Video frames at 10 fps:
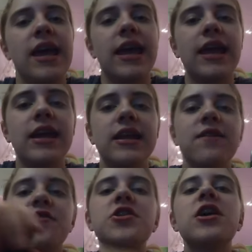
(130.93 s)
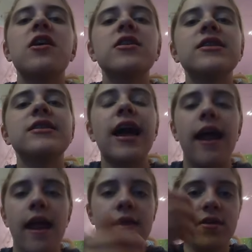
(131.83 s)
And if you're younger than
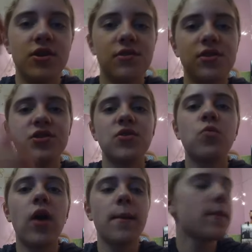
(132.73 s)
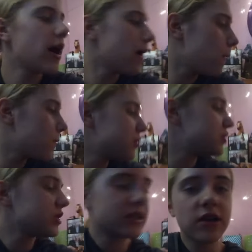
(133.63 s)
that, then you can do the one mile,
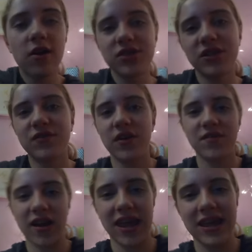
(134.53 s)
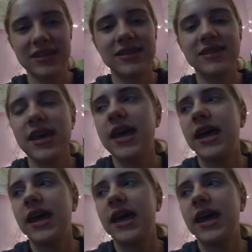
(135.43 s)
which is also fun for kids.